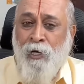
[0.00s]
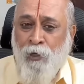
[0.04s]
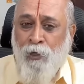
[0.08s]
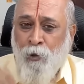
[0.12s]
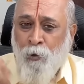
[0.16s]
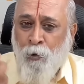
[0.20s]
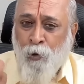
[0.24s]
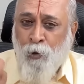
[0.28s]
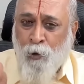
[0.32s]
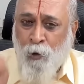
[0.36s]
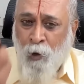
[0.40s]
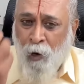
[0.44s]

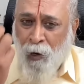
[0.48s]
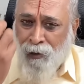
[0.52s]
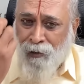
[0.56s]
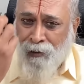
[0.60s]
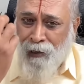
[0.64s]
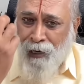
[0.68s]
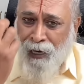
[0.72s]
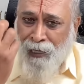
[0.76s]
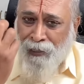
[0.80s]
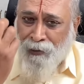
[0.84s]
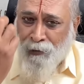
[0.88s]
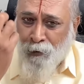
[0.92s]
you would
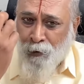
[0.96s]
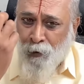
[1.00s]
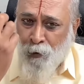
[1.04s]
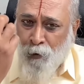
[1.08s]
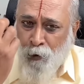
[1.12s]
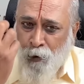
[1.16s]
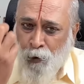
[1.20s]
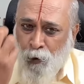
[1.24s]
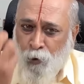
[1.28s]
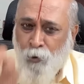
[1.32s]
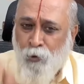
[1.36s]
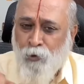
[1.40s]
not like to
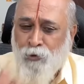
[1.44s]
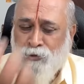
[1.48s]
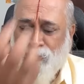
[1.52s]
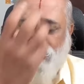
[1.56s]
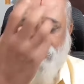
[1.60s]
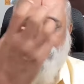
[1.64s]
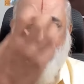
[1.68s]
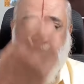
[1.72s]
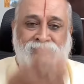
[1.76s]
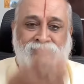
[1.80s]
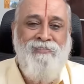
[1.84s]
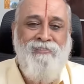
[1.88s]

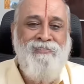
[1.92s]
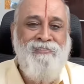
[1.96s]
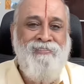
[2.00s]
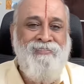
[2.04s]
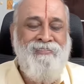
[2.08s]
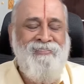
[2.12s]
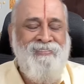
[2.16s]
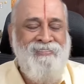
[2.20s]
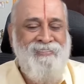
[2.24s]
lose it.